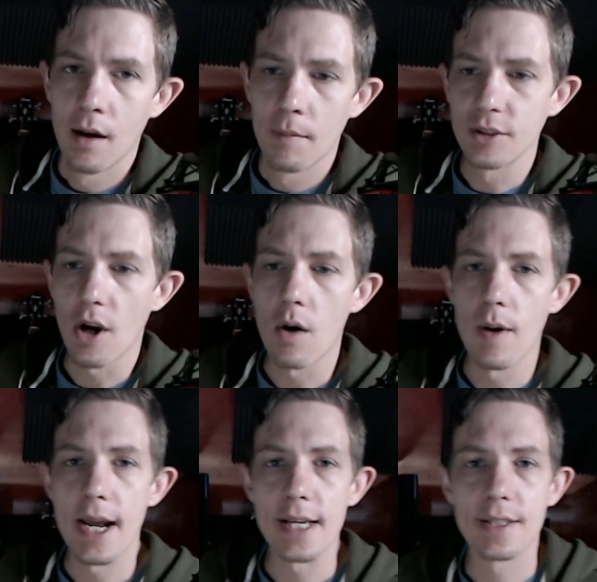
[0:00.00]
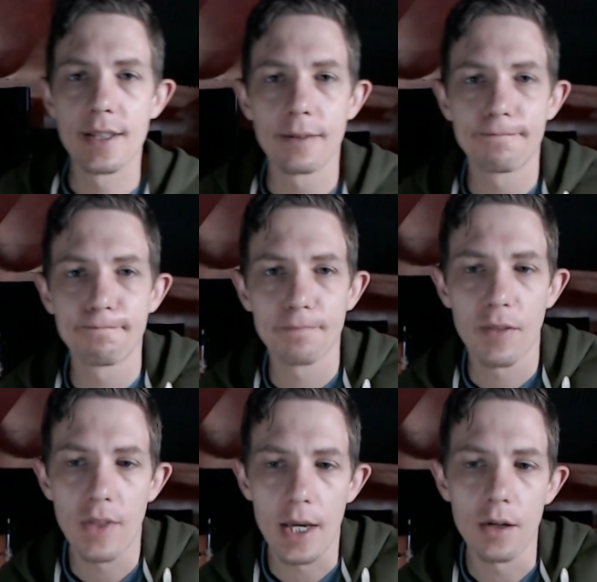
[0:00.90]
But as always,
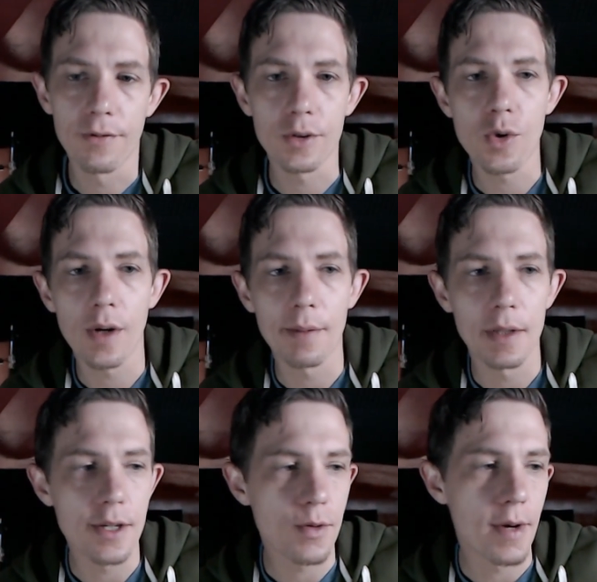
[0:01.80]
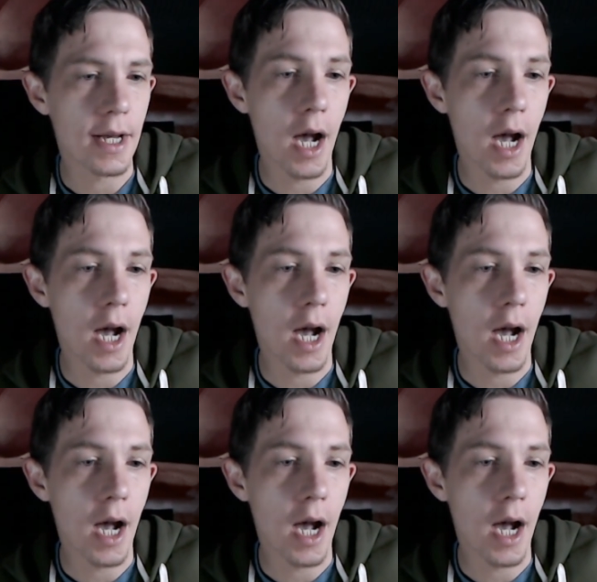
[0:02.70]
thank you for joining me this week.